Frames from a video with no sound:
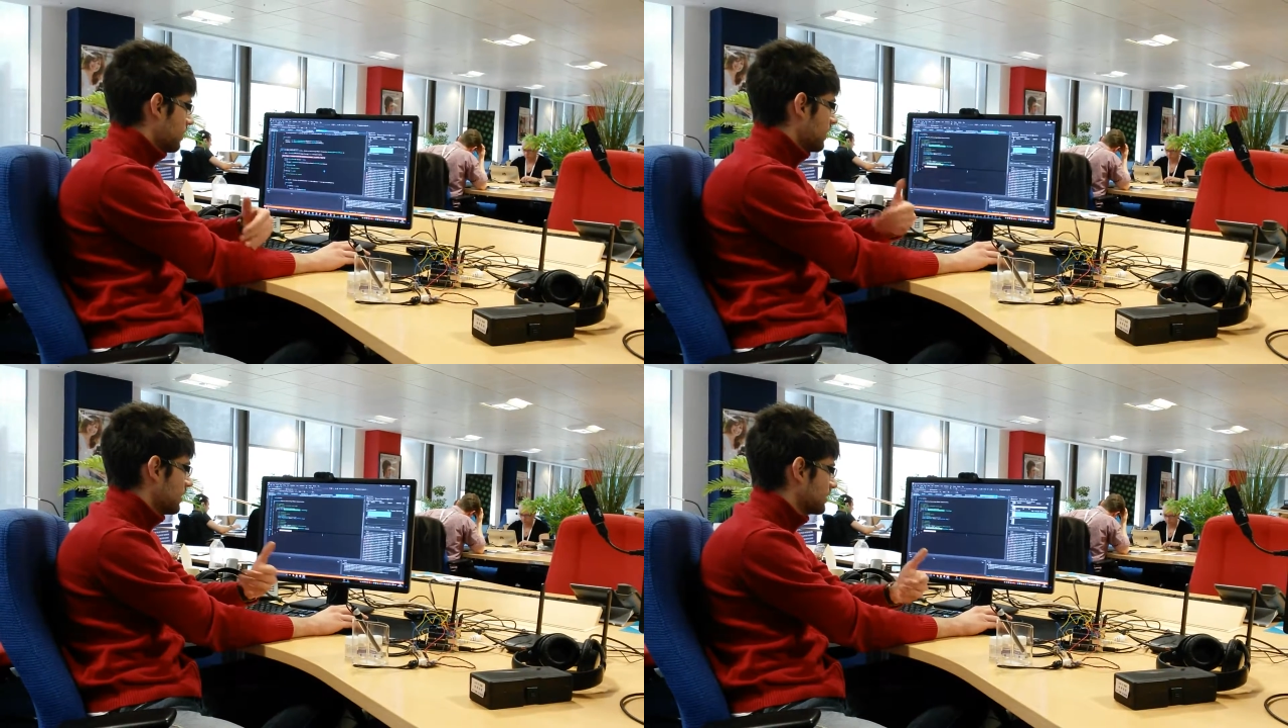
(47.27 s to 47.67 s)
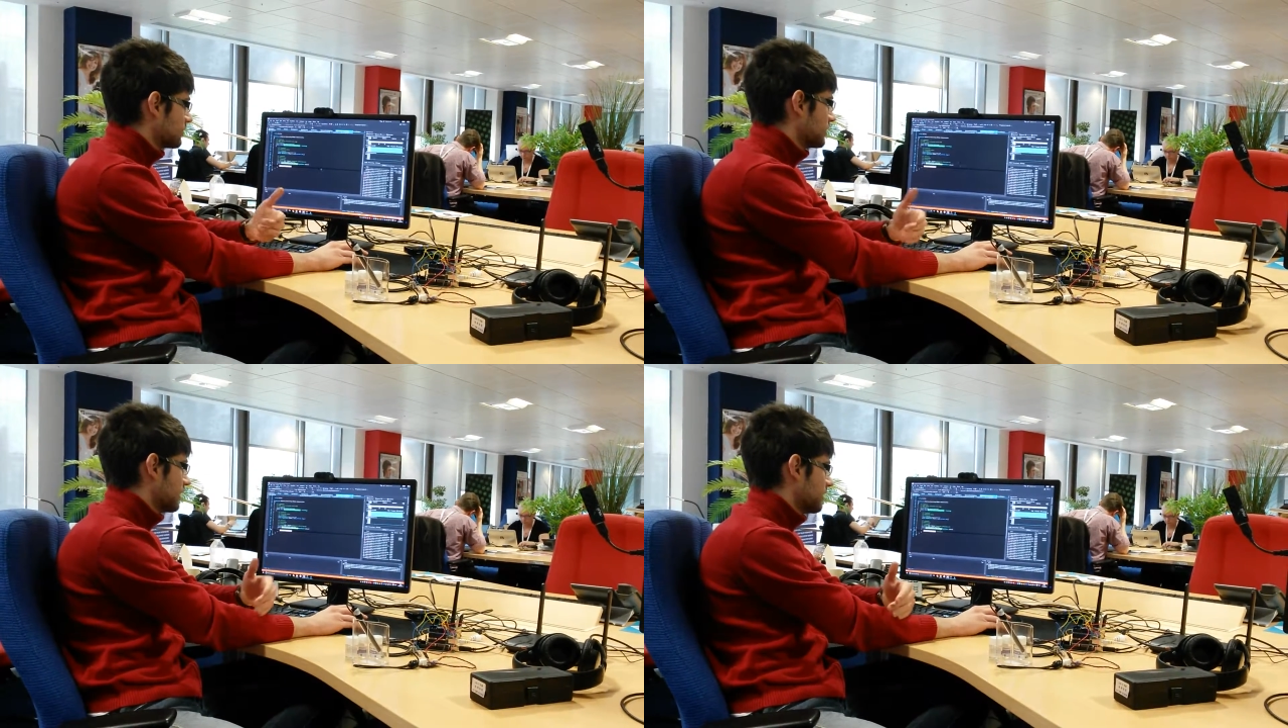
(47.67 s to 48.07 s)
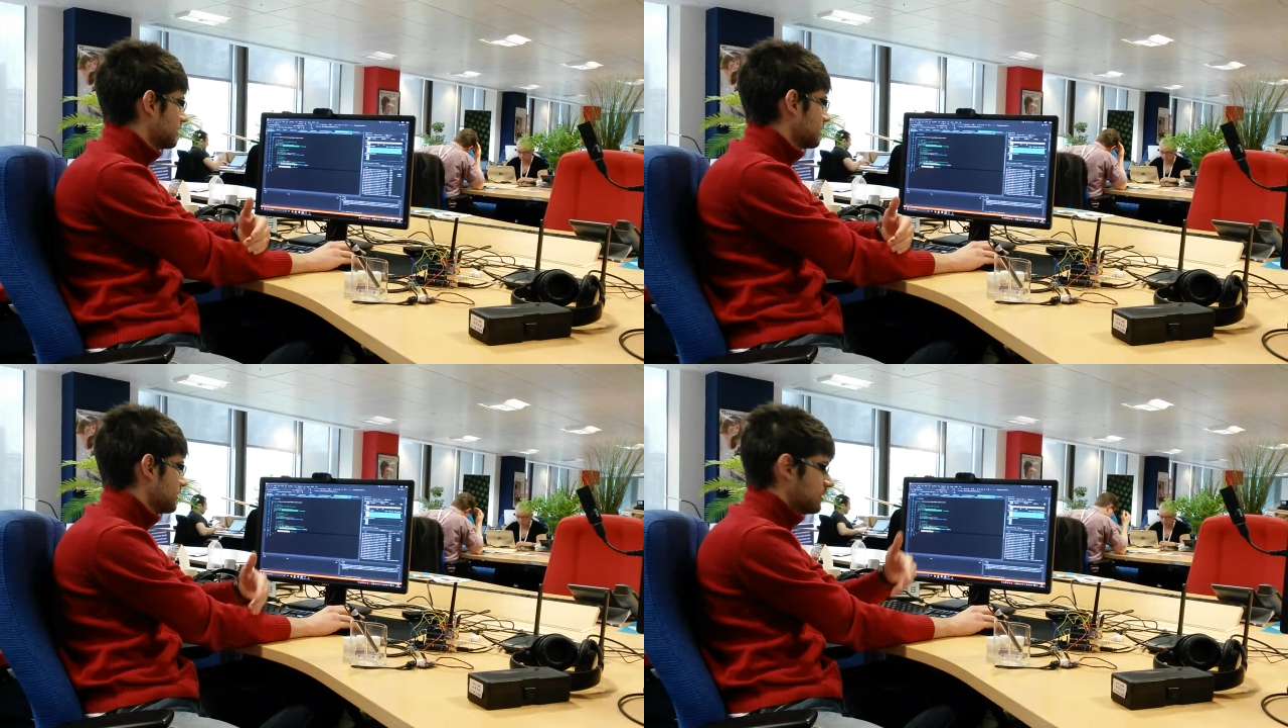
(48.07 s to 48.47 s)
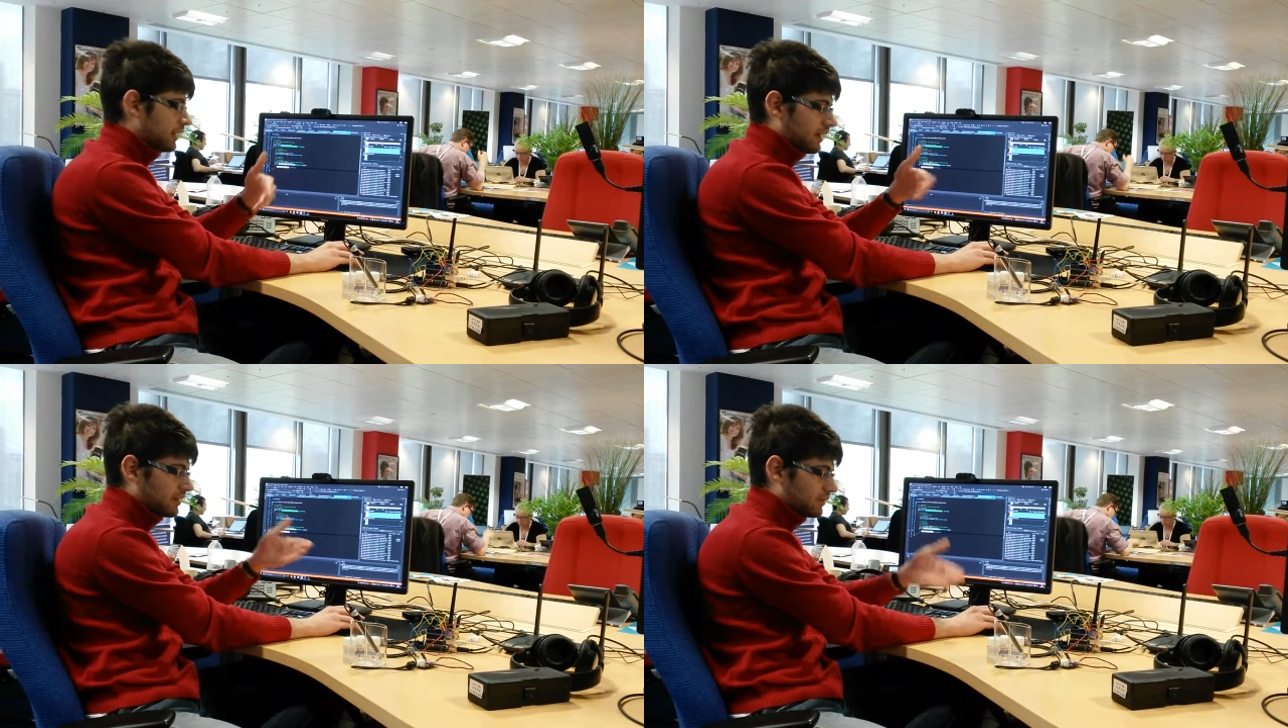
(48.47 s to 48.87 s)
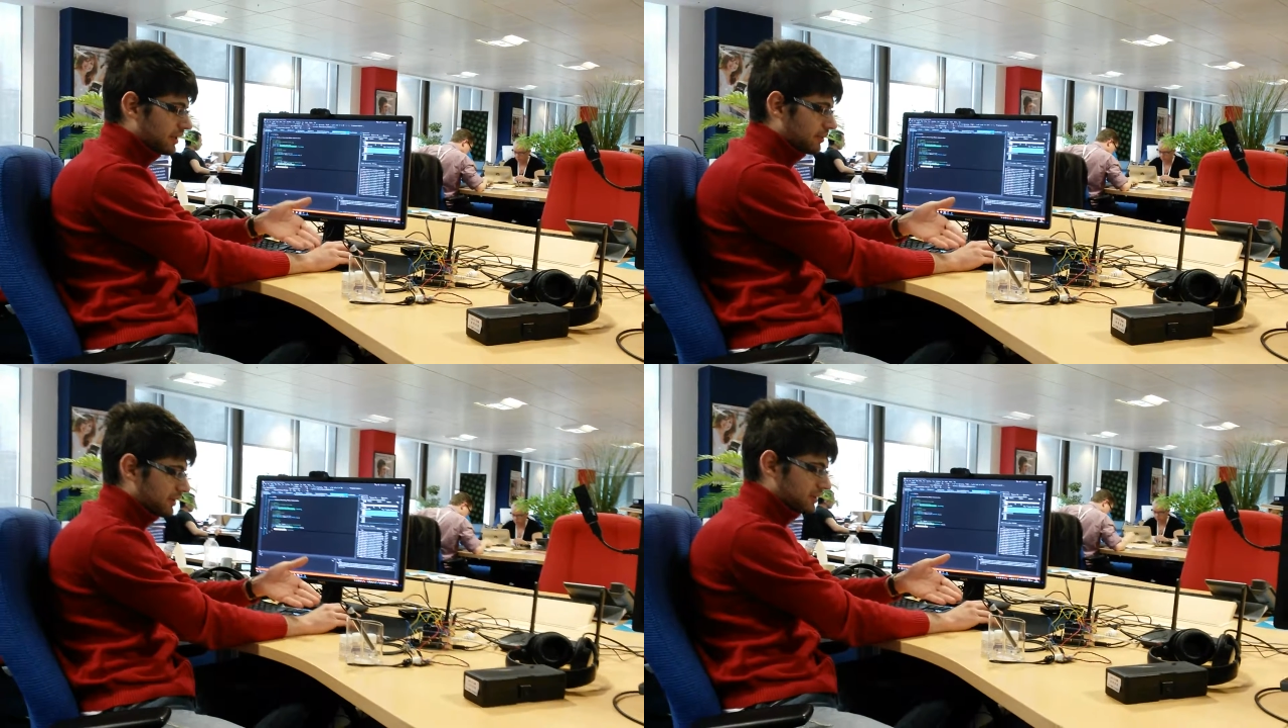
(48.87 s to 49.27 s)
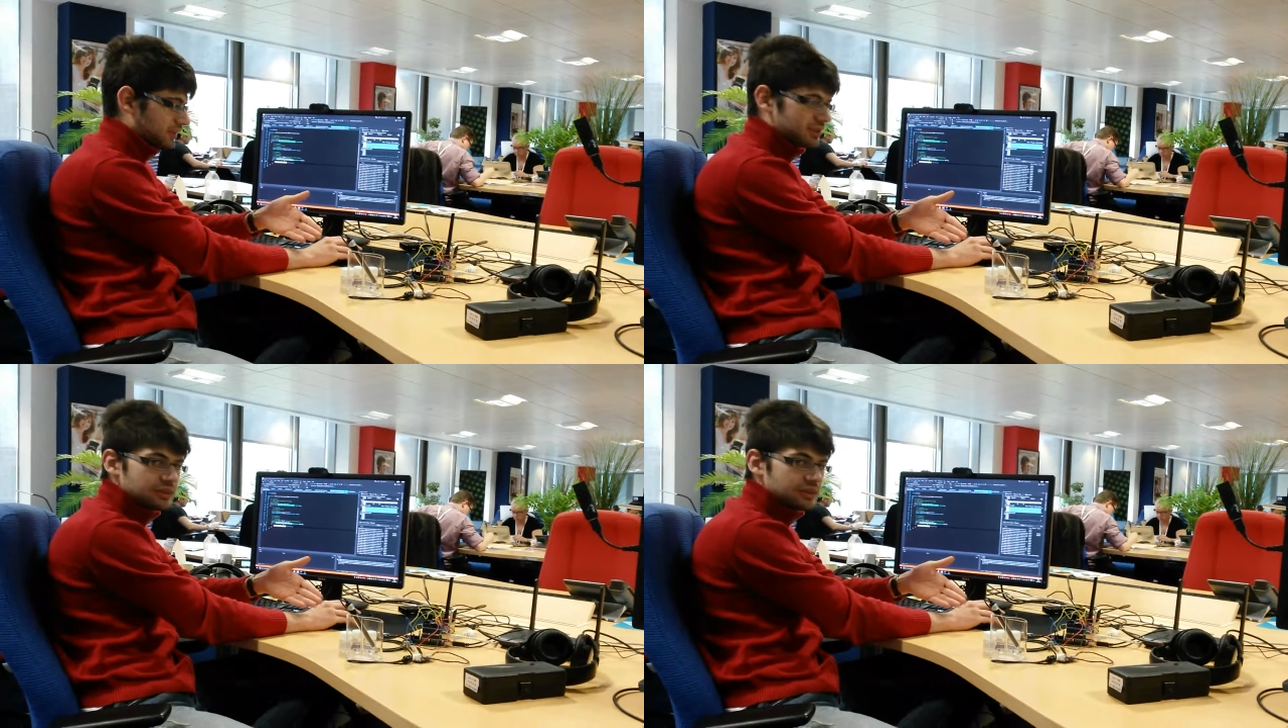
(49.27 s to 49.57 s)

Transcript: and it will get there, and we get a message.